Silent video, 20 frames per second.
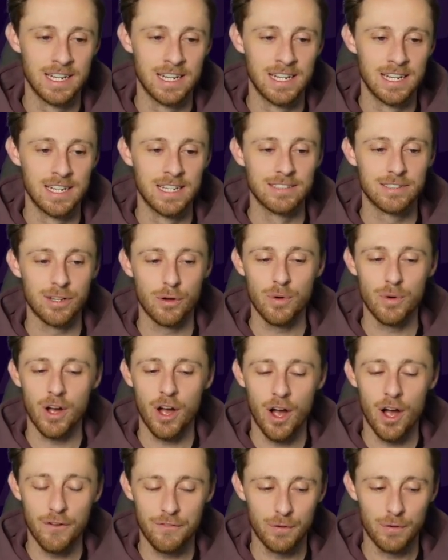So
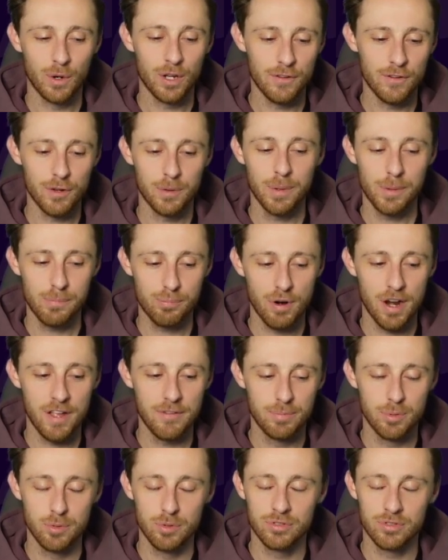I feel like I've got my
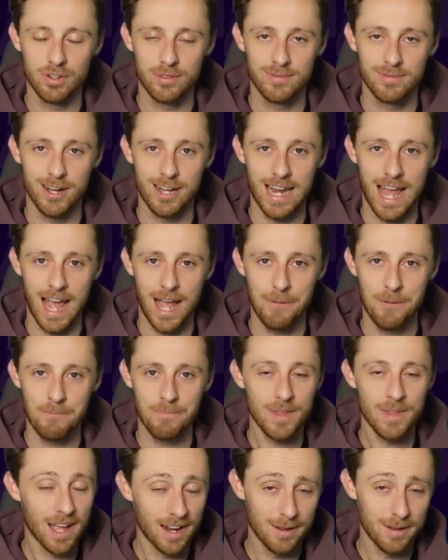brave boots on right now,
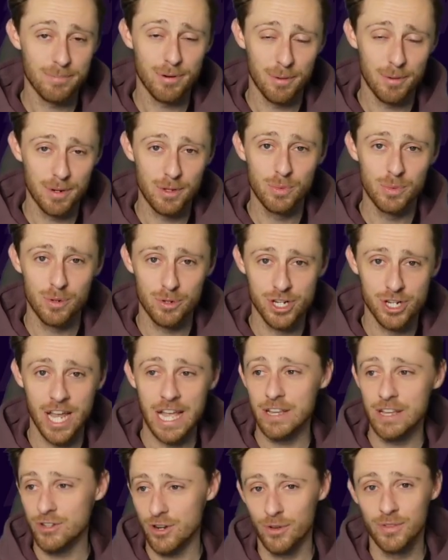and I probably will
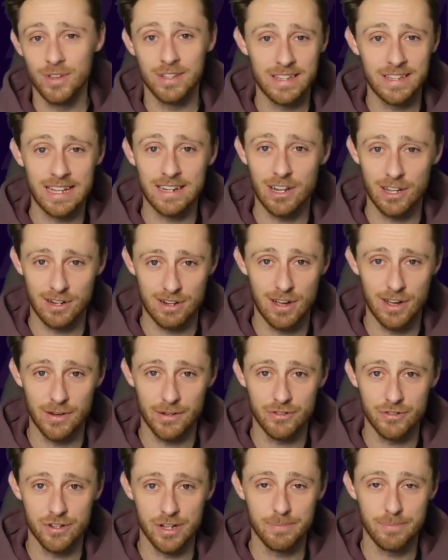change on the deadline live
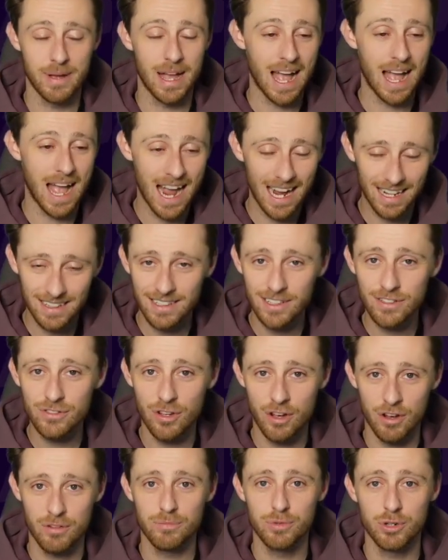stream, but at the
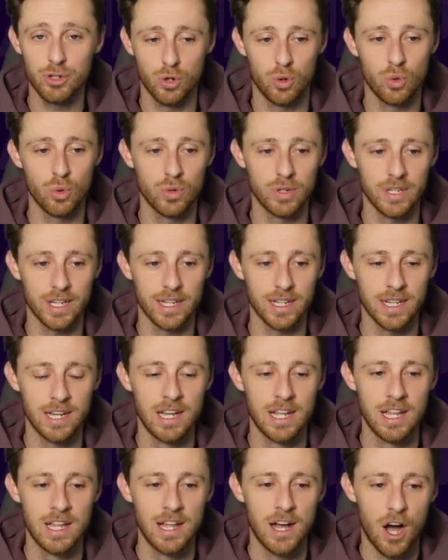time recording,
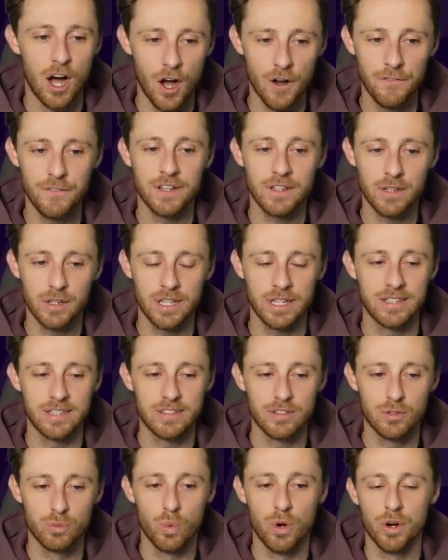I feel like this
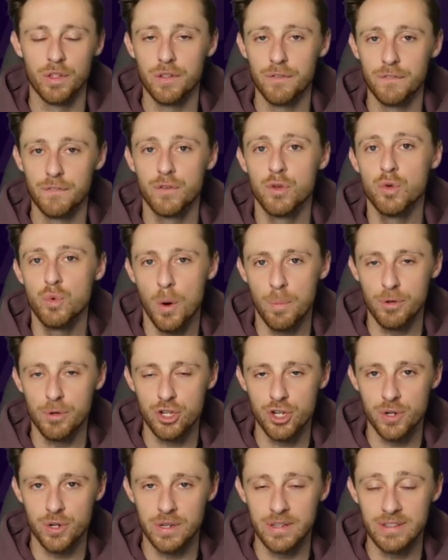is one of the few
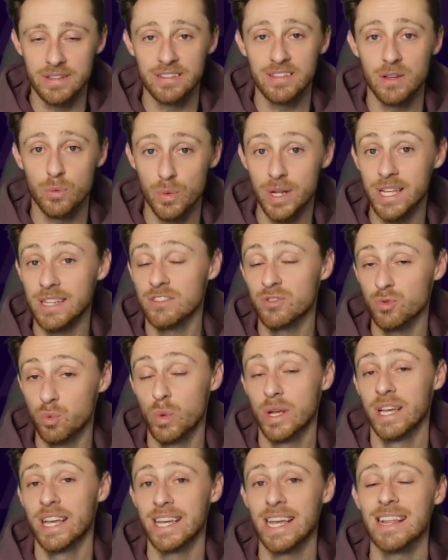opportunities that we can
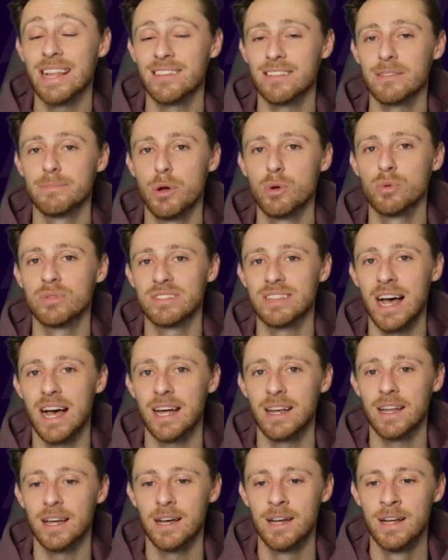swing against Mo
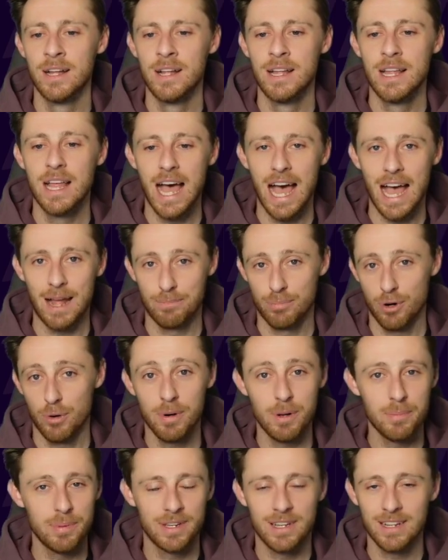Salah. And
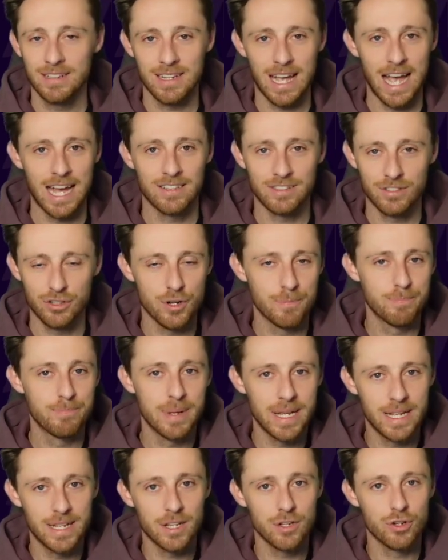probably because I had such a
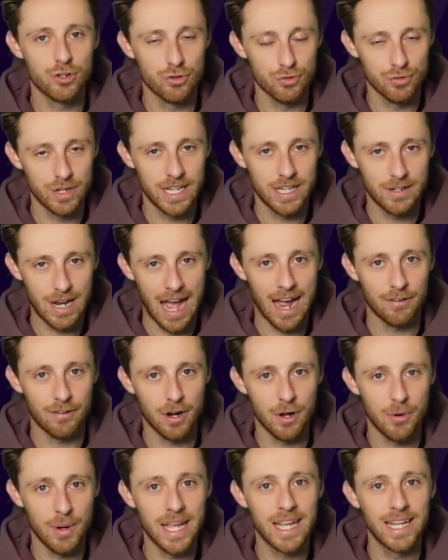big green
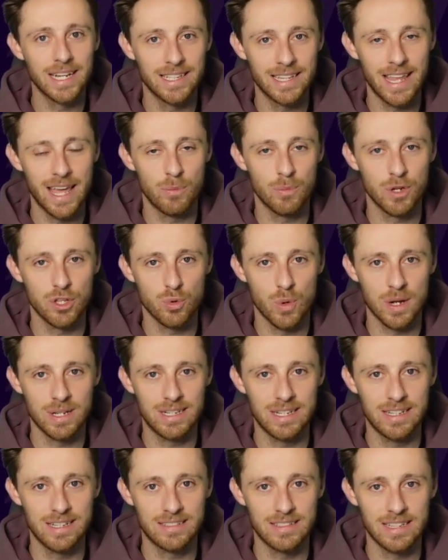arrow in game week
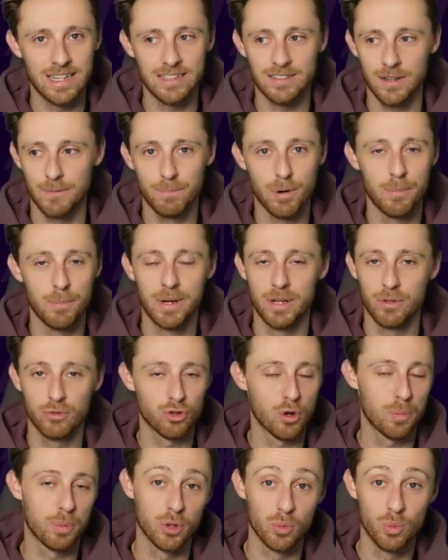26, I'm probably on
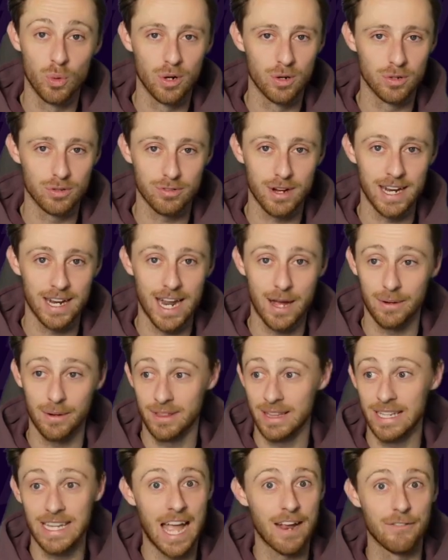top of the world right now and I
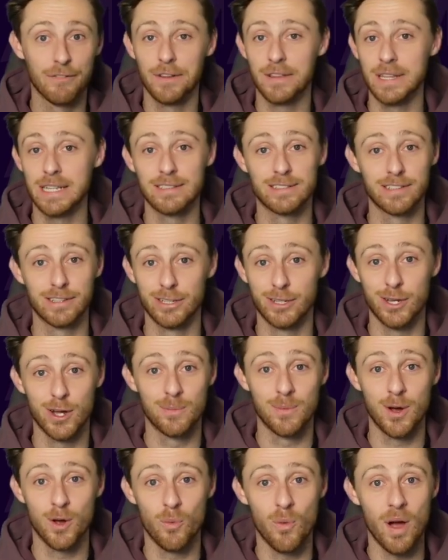think everything's going to go
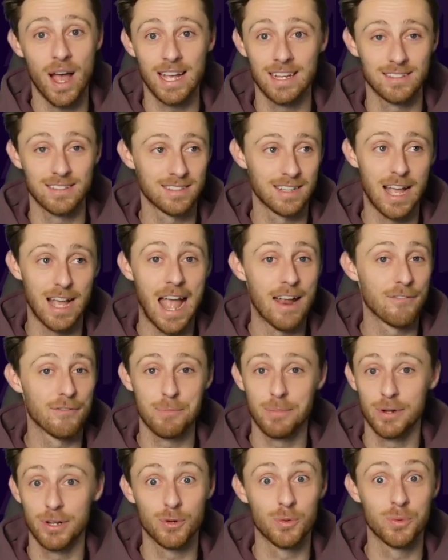my way, as
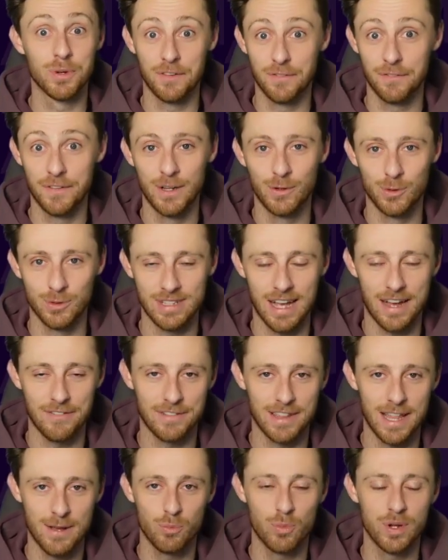everybody always feels
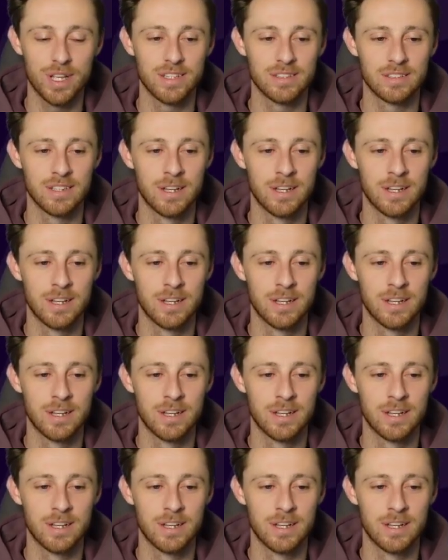after them weeks.